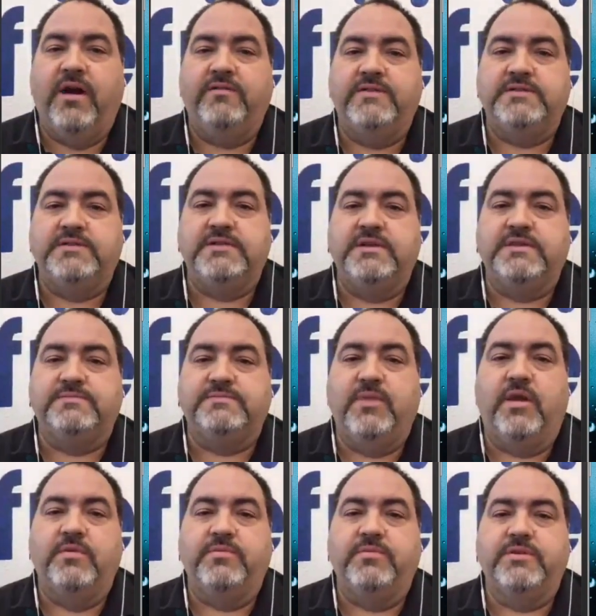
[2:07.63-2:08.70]
Obviously, a
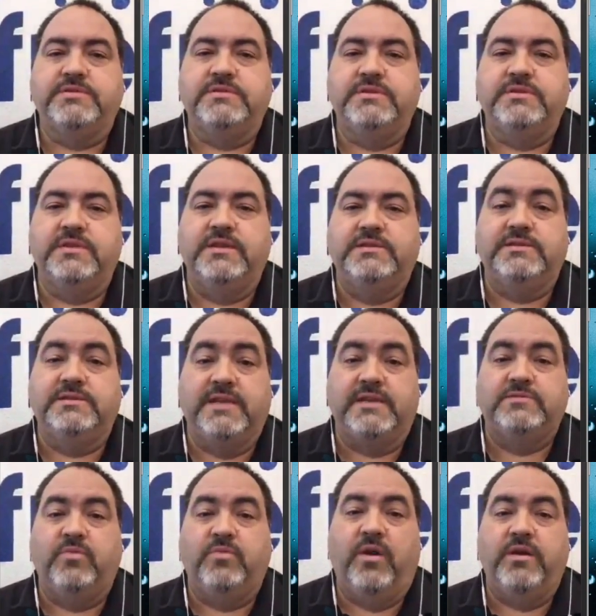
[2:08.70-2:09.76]
smaller person needs
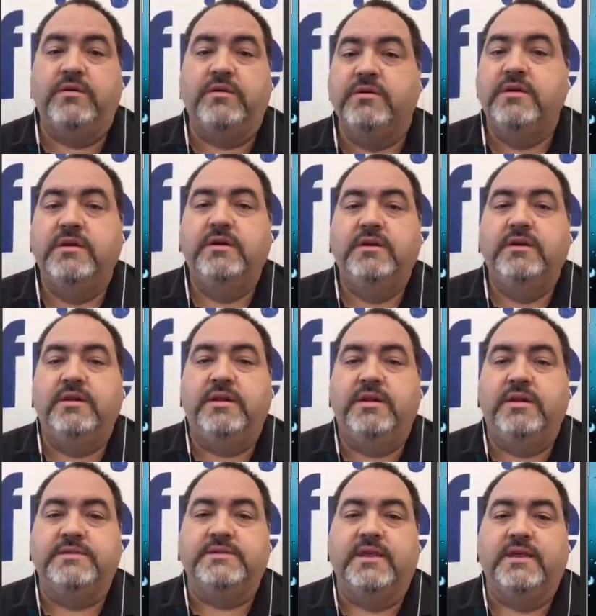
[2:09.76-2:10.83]
less water
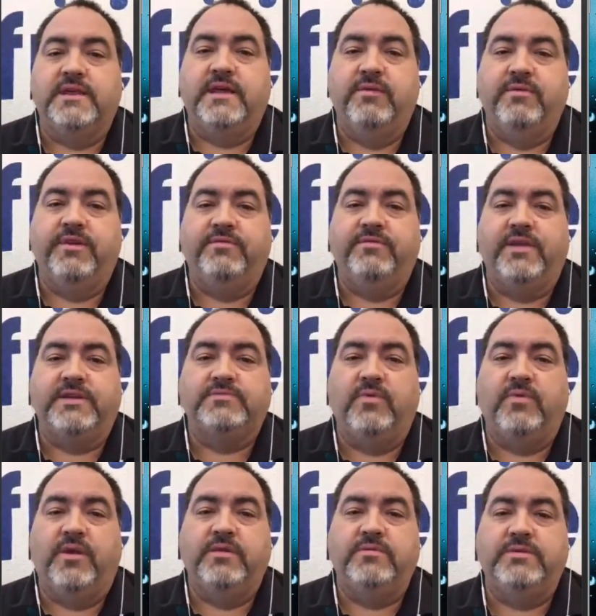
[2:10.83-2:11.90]
and is going to get rid of less
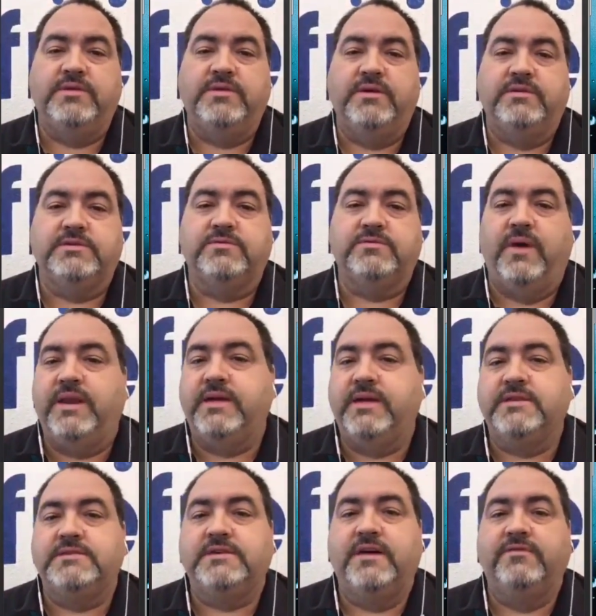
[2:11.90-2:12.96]
water when they're
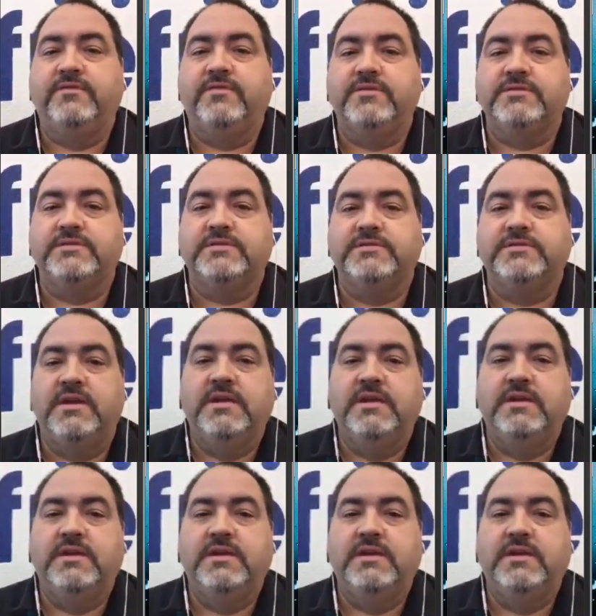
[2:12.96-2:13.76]
sweating and stuff versus